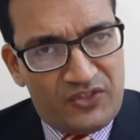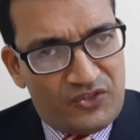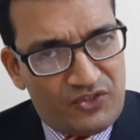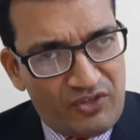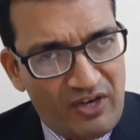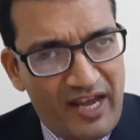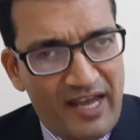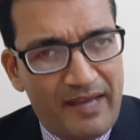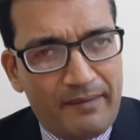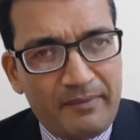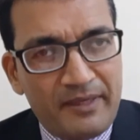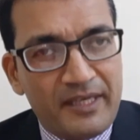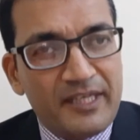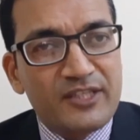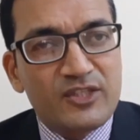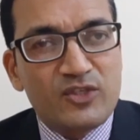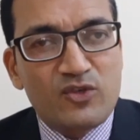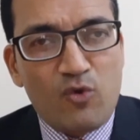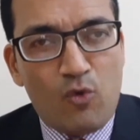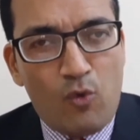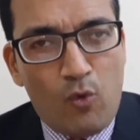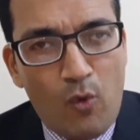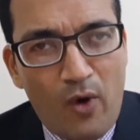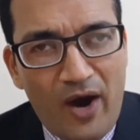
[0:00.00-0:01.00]
time is
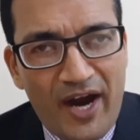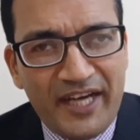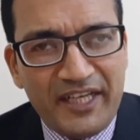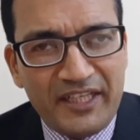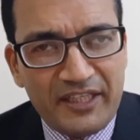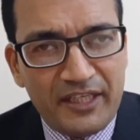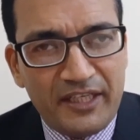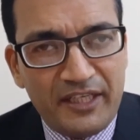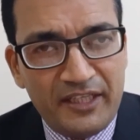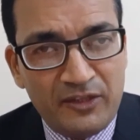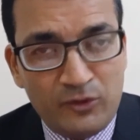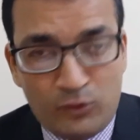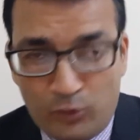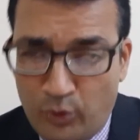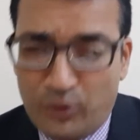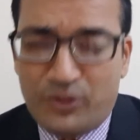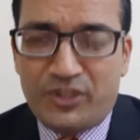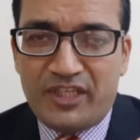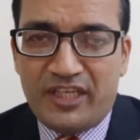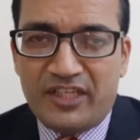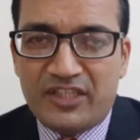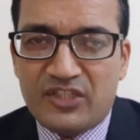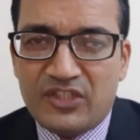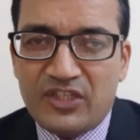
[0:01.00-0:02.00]
quite
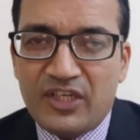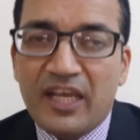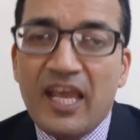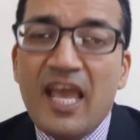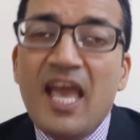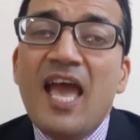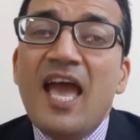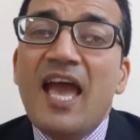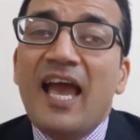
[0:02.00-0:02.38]
enthusiastic,